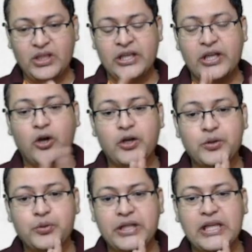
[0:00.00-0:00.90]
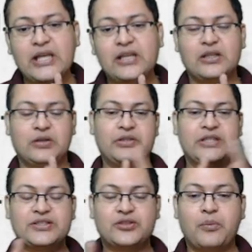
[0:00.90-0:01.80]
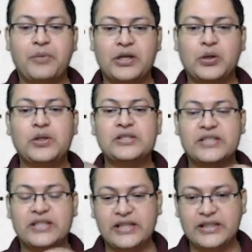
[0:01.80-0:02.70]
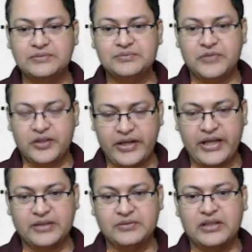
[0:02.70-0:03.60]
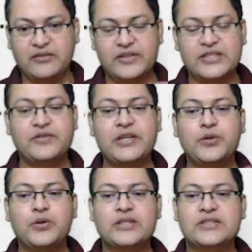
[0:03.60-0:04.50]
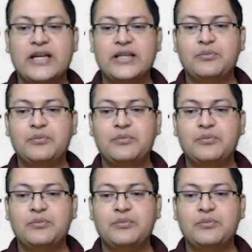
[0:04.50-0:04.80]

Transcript: in order to deal with this topic holistically, right, first we need to understand the